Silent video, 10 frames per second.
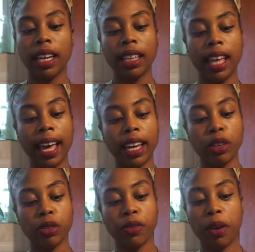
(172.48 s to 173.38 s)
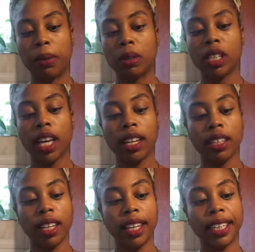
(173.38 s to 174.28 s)
that I could use for about 10
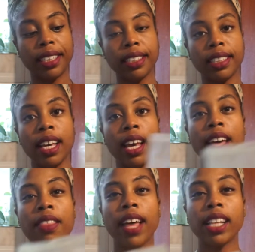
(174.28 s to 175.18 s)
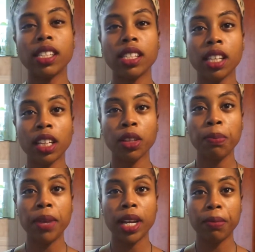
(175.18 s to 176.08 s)
days. That's like the
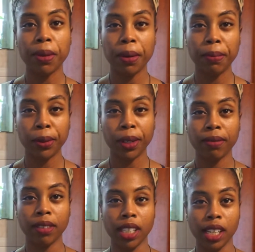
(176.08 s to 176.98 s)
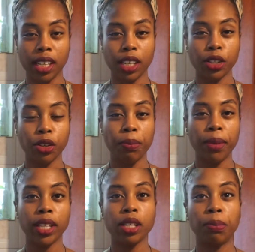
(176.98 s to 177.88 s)
minimum amount of days you're
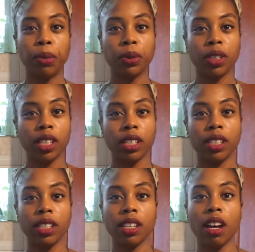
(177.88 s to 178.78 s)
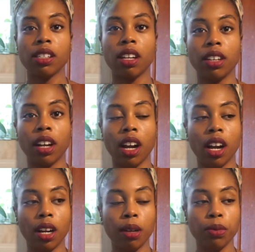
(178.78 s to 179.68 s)
meant to put this detox under your
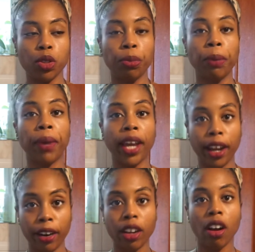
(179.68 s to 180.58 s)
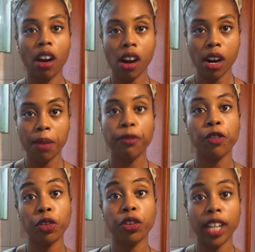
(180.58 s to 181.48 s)
arm to prepare your arm
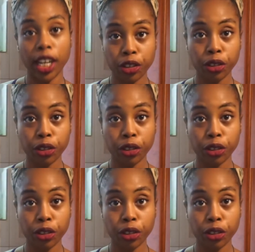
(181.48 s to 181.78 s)
for the natural